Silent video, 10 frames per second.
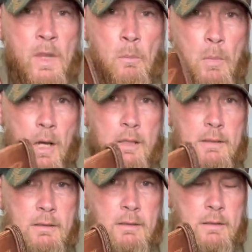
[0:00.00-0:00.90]
But
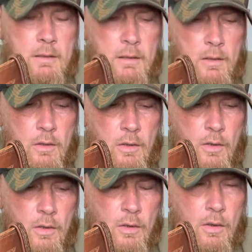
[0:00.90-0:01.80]

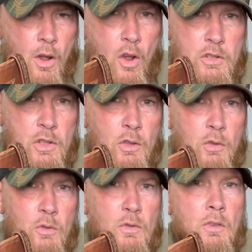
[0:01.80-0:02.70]

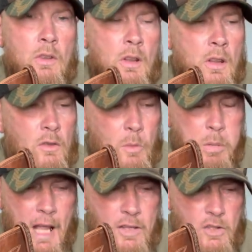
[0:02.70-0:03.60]
also, the
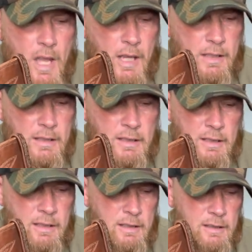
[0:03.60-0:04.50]
Blackjack
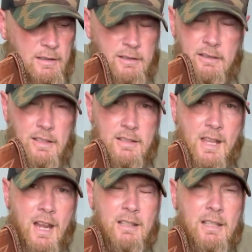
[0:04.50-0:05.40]
does
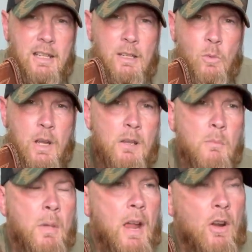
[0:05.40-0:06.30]
not in any way
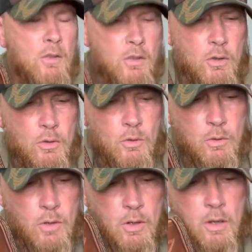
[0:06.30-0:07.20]
compare to
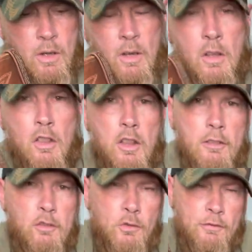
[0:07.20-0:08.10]
the
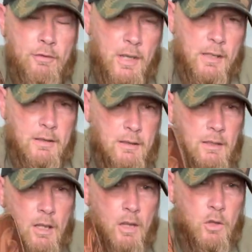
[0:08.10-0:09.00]
fit
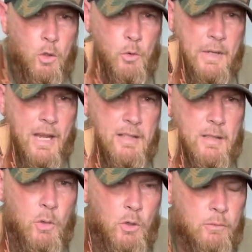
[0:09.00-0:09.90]
of the Lucchese
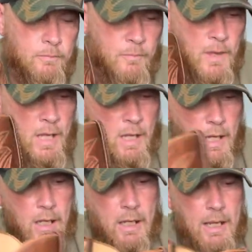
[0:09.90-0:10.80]
boot.
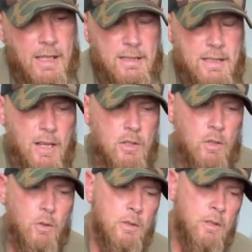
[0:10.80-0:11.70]
And I can tell
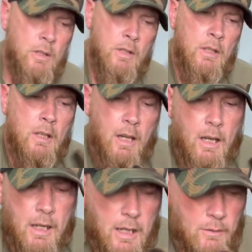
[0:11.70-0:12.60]
you,
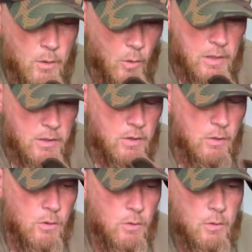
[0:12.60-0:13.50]
and if you wanted
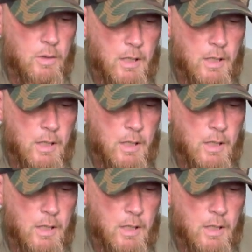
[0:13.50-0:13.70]
to